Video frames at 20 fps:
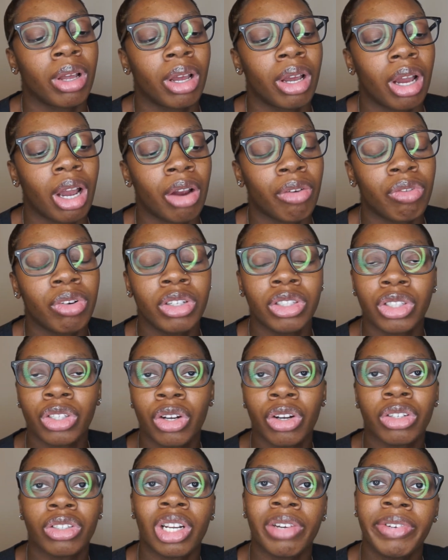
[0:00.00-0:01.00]
I
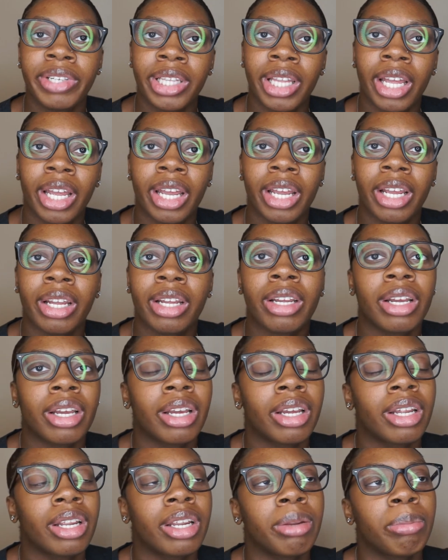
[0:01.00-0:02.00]
research everything,
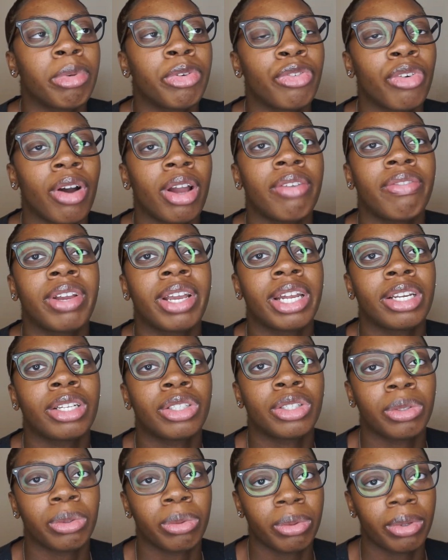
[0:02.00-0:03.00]
and before I even get
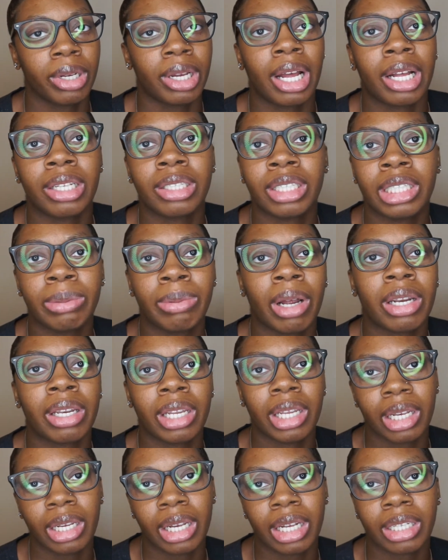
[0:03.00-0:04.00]
into it, I see what I need.